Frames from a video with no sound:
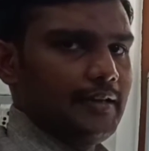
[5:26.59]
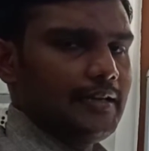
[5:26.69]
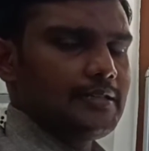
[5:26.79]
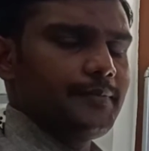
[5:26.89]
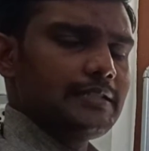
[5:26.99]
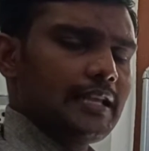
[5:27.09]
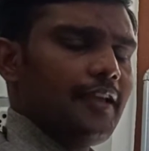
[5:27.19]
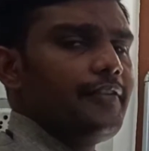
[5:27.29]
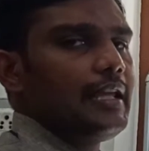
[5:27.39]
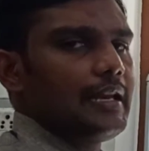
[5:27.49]
Intense means
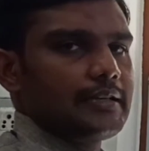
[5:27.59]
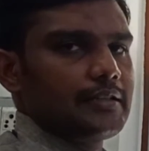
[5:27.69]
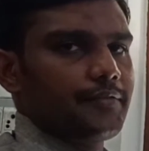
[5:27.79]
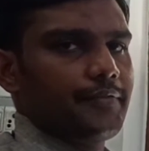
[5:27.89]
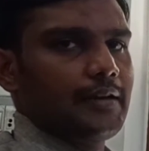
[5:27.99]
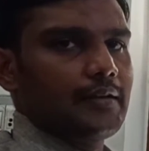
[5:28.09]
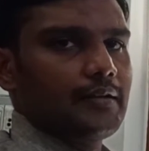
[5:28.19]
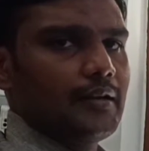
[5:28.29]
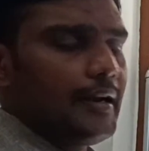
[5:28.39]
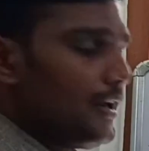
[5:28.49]
heavy electric field,
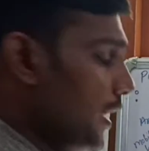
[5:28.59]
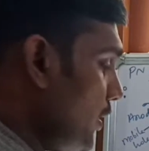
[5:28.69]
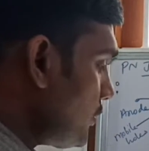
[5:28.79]
right?